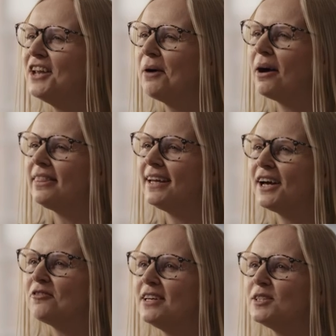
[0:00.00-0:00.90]
No, I think
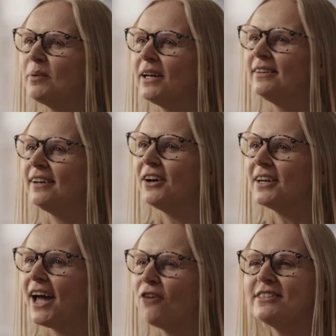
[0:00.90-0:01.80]
it's been
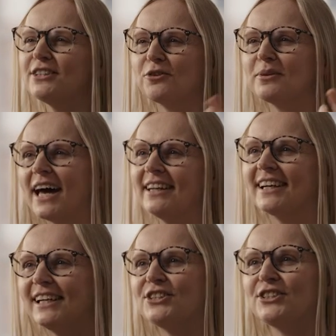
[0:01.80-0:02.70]
okay. Obviously, the normal
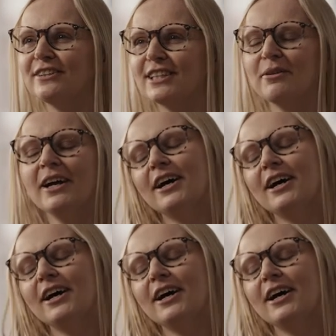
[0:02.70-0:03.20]
technical issues, so